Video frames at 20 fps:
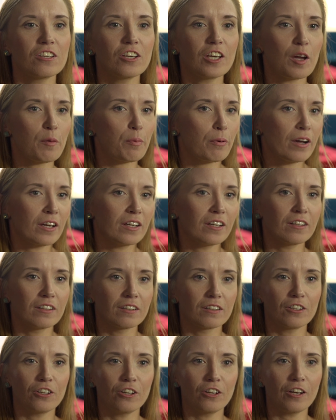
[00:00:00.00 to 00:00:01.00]
you get
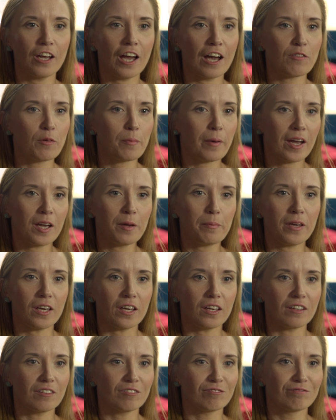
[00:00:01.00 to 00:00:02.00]
pregnant, you have a
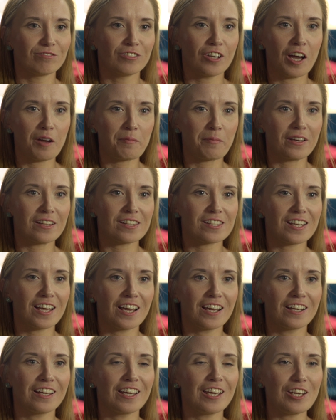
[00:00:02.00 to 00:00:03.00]
baby. 9 months
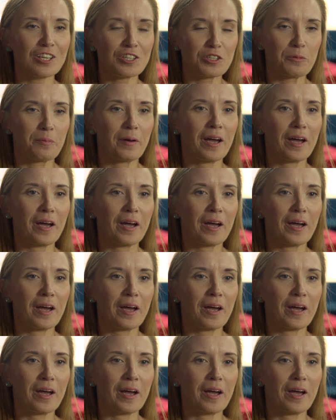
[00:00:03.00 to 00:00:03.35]
later, here's your